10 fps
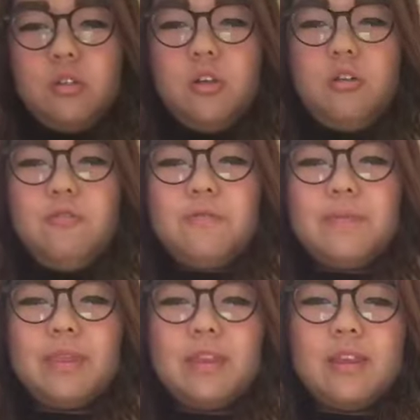So,
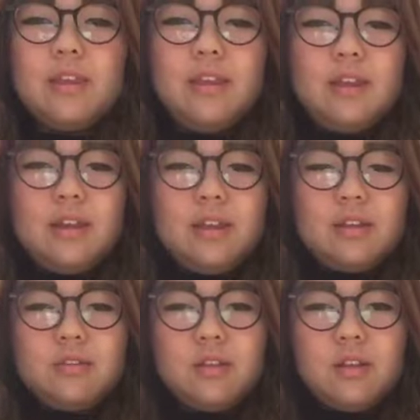
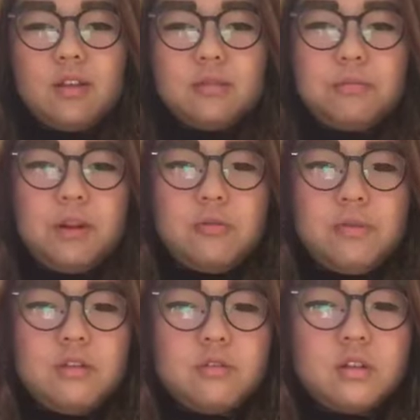that's all I That's
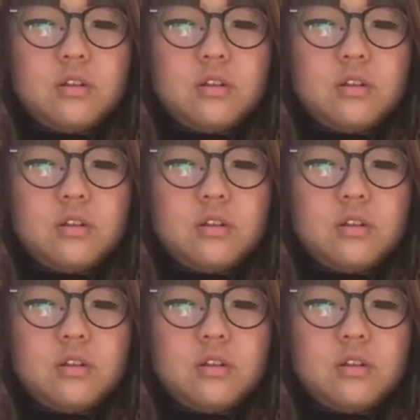buttermilk.